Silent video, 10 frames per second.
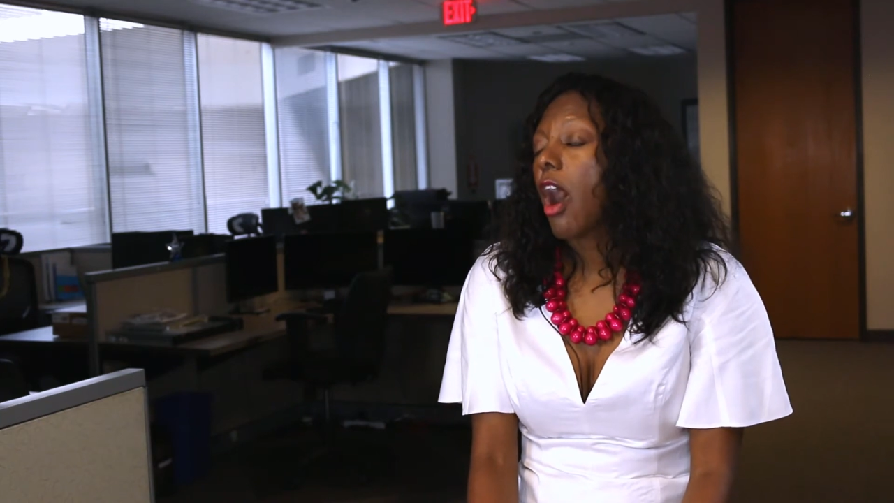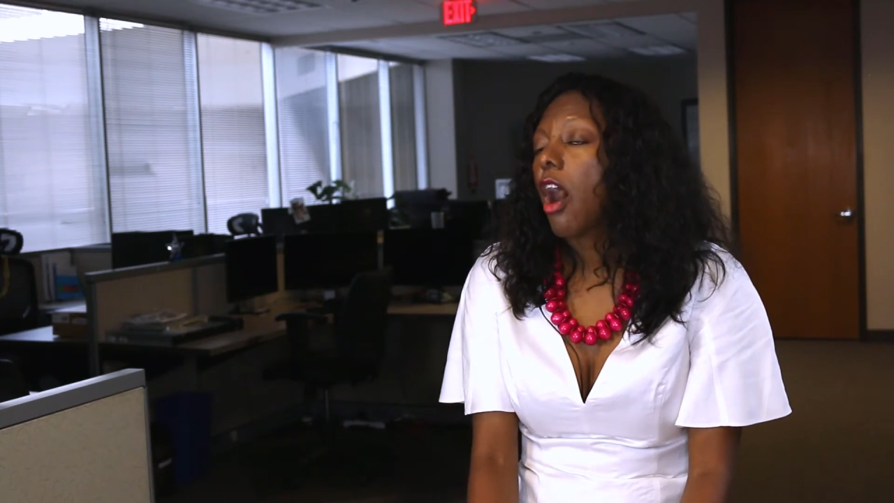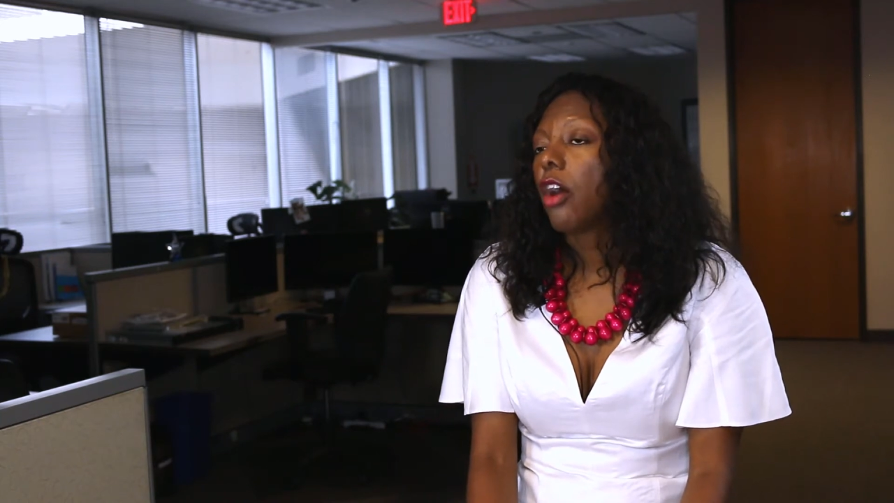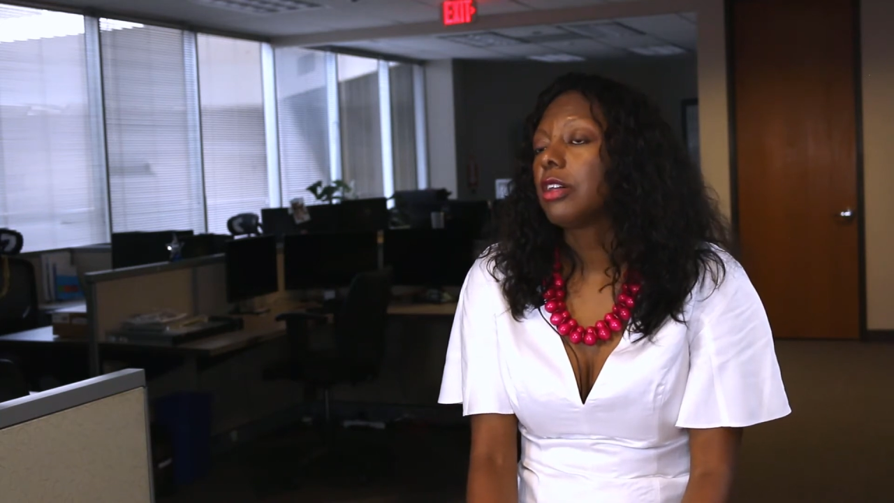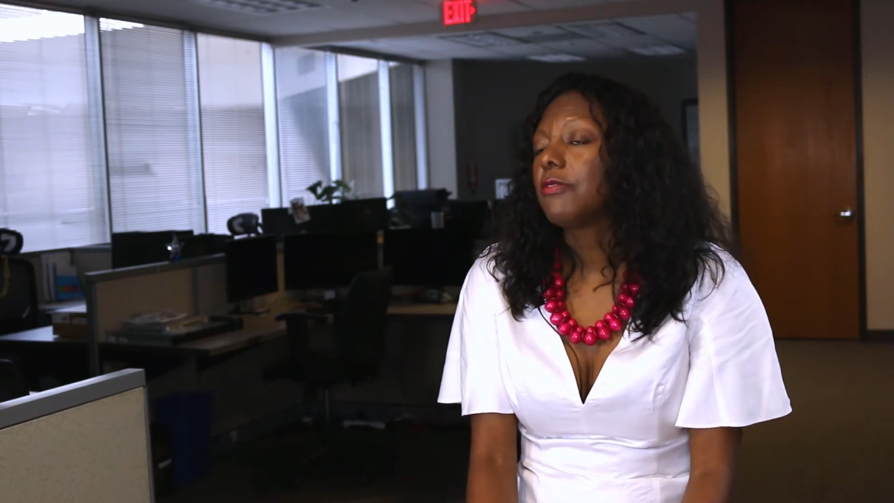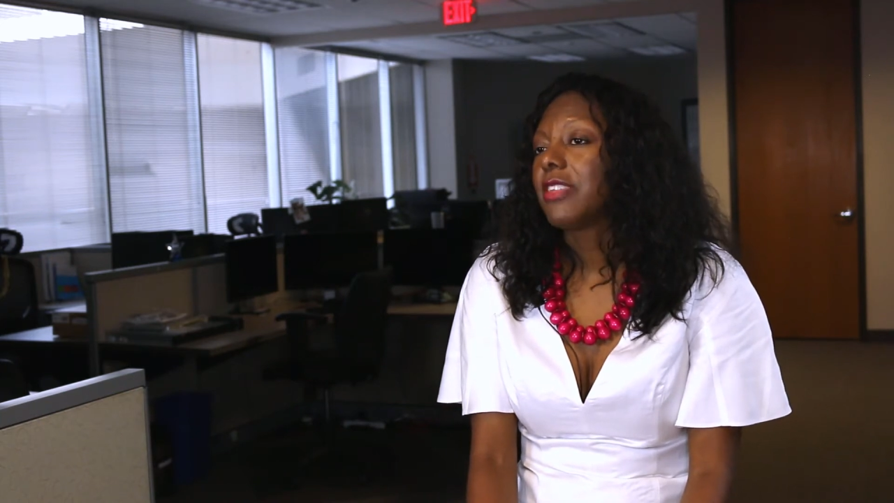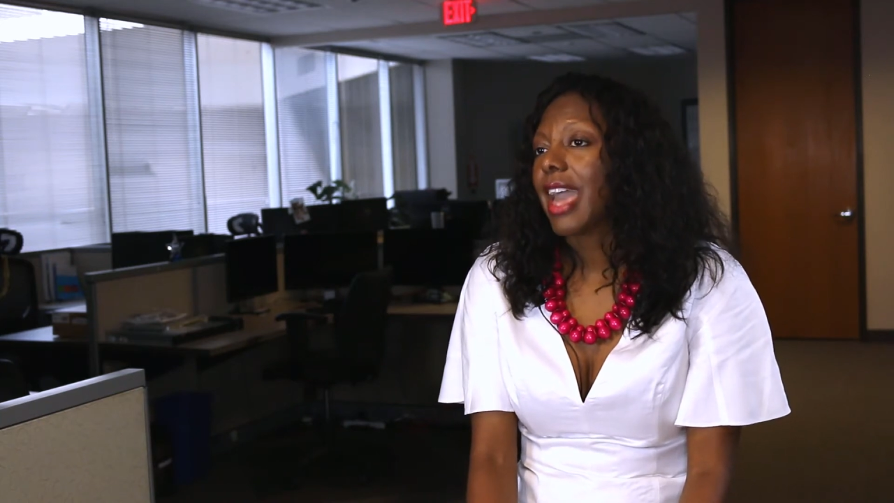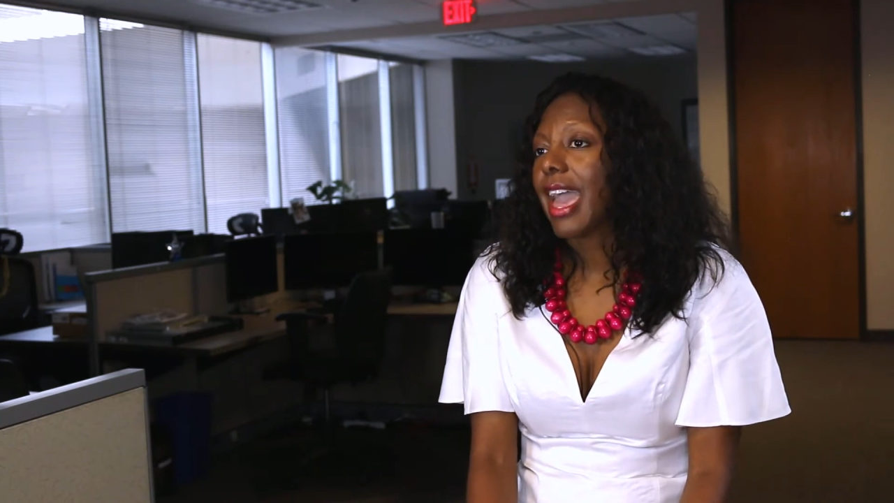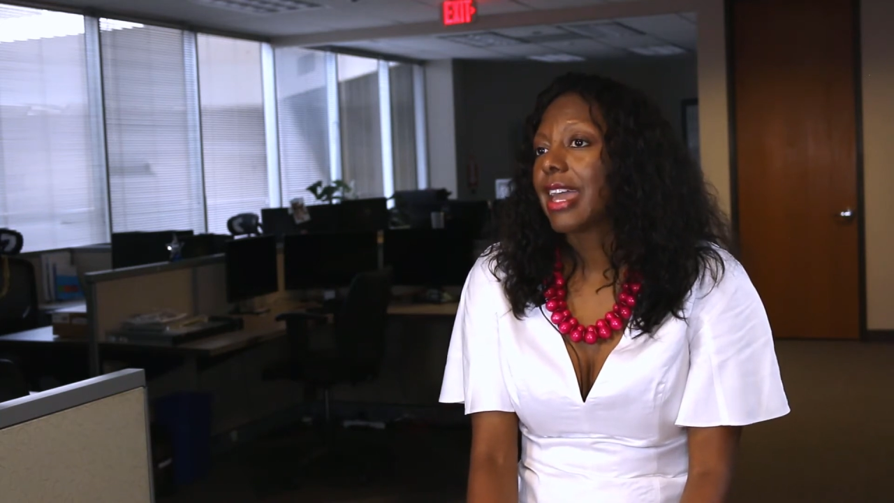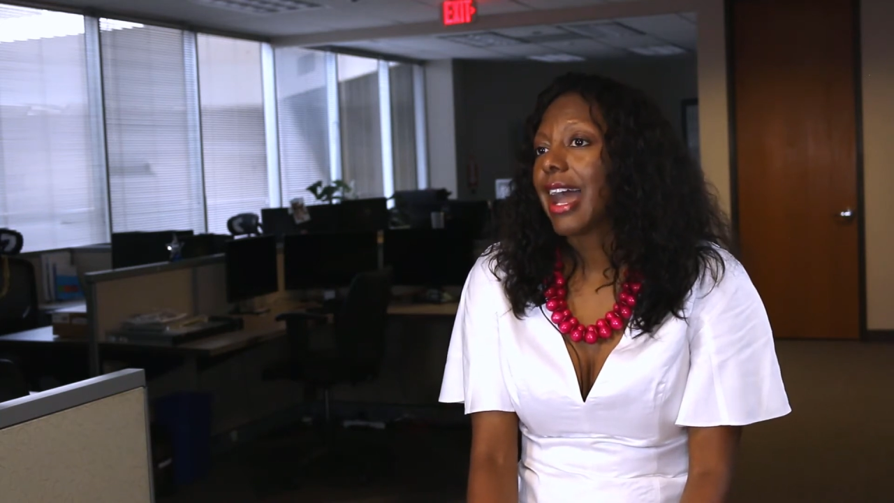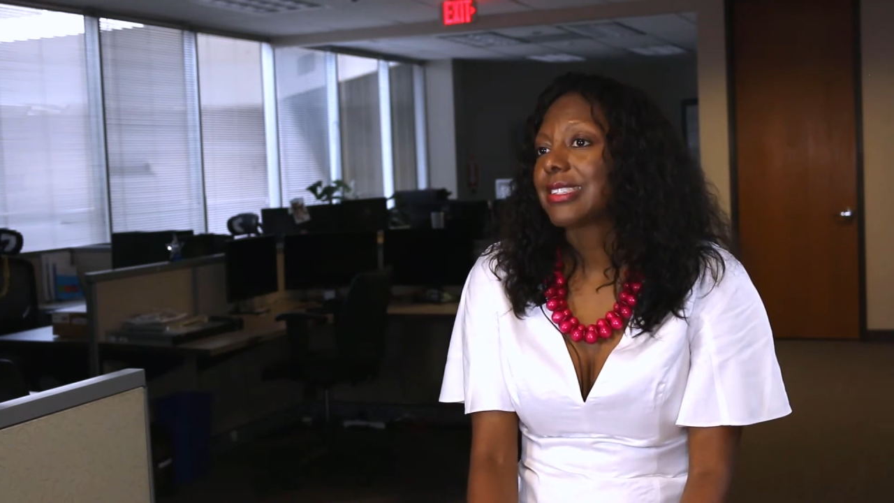all of that,